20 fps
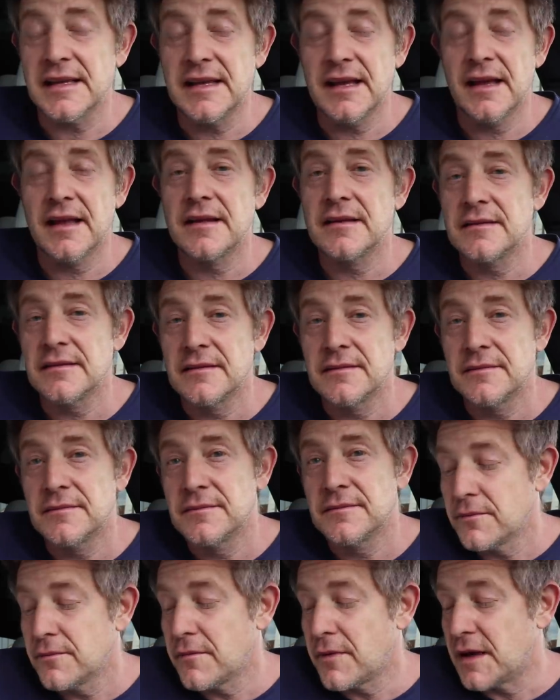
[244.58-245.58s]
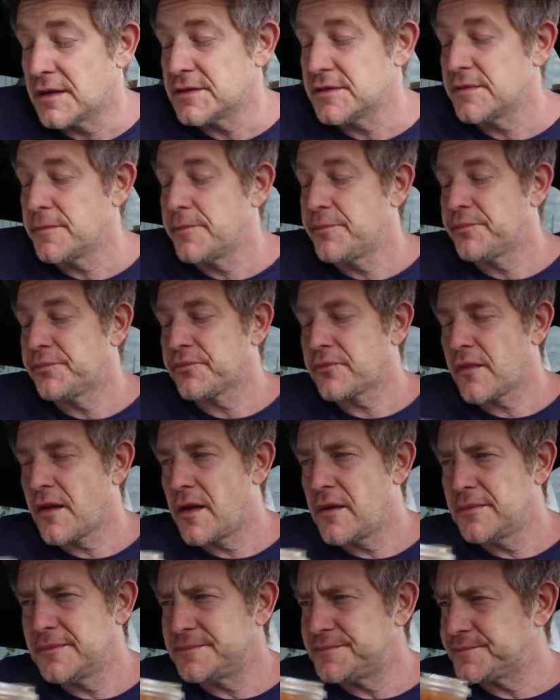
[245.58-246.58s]
I can. Watch.
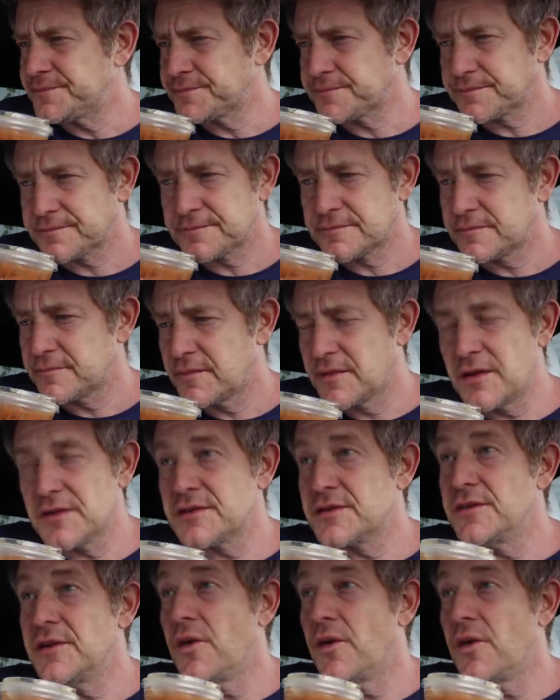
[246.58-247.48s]
There's